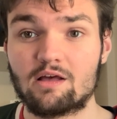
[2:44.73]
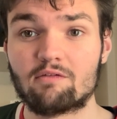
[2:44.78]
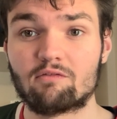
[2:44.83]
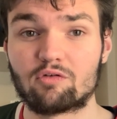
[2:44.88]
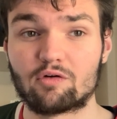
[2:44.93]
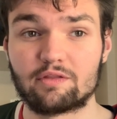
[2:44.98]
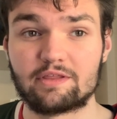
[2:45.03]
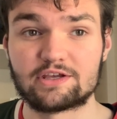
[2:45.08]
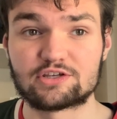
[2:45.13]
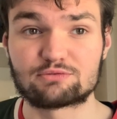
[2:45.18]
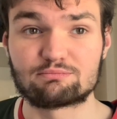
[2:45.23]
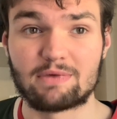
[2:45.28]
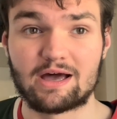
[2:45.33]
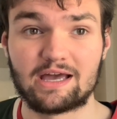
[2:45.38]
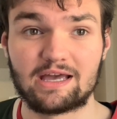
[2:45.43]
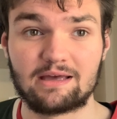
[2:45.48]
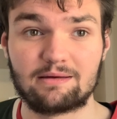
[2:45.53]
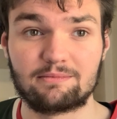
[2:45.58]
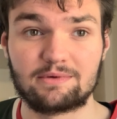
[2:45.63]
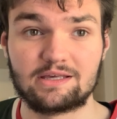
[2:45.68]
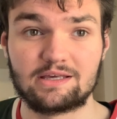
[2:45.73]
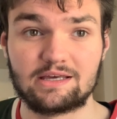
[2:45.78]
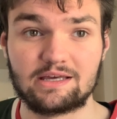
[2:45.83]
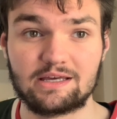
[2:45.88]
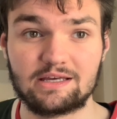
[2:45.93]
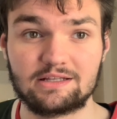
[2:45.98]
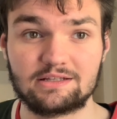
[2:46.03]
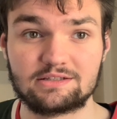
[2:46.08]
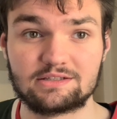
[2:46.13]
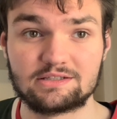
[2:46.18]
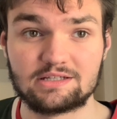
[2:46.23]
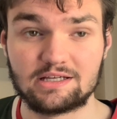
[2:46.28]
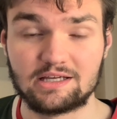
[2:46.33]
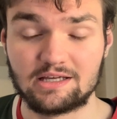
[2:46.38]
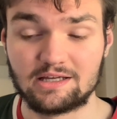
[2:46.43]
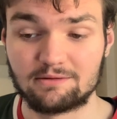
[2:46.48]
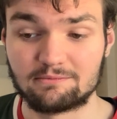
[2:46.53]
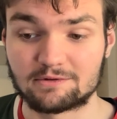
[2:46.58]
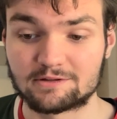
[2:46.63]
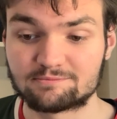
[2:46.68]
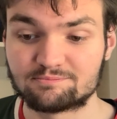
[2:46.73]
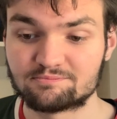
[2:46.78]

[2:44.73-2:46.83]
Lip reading: for this Miami Heat team.